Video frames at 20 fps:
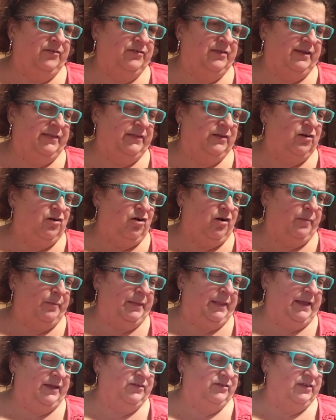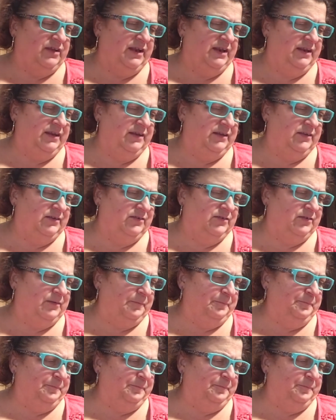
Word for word: and the caramelized onions,